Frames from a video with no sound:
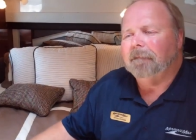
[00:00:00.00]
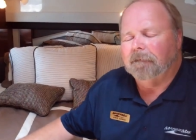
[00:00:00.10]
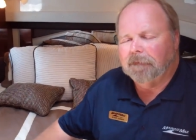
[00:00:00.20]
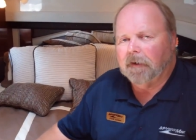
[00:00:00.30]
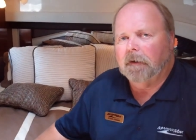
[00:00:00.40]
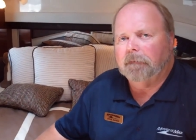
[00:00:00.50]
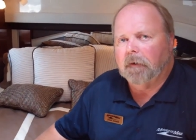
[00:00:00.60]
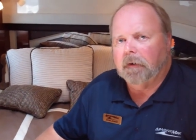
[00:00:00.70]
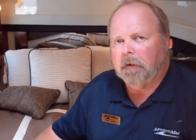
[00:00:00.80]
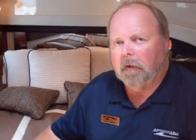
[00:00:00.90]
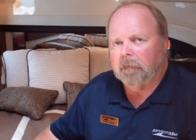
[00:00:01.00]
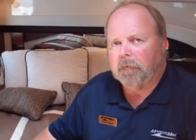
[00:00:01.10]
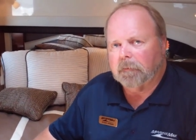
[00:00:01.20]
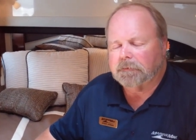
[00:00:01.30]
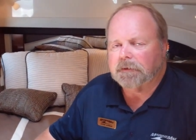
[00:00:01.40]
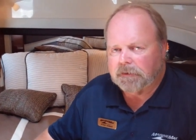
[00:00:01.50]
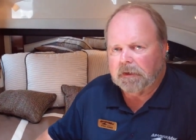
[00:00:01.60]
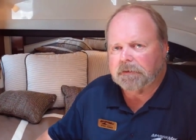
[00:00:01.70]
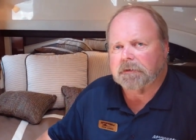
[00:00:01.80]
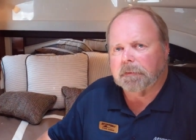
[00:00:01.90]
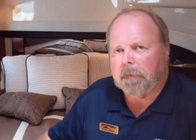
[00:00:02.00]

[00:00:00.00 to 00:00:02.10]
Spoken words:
very, very comfortable, just as is the